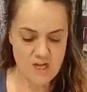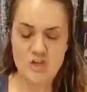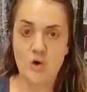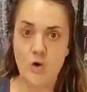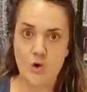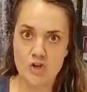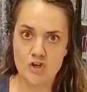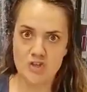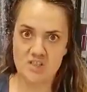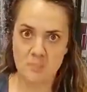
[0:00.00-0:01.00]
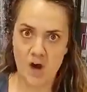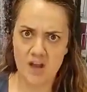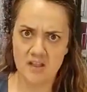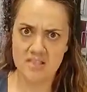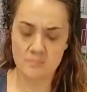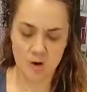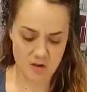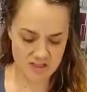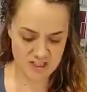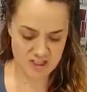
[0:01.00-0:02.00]
To all you spineless
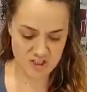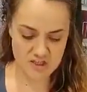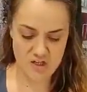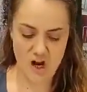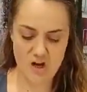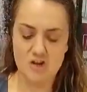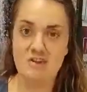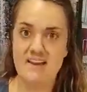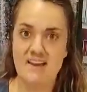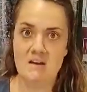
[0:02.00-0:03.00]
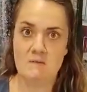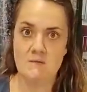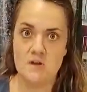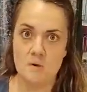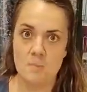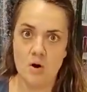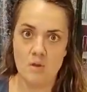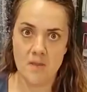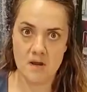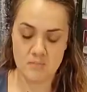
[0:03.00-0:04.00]
politicians, I don't care for your
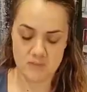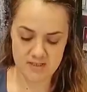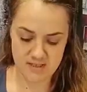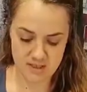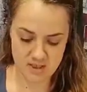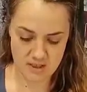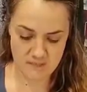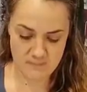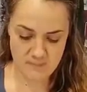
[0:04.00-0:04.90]
pomp and procedure.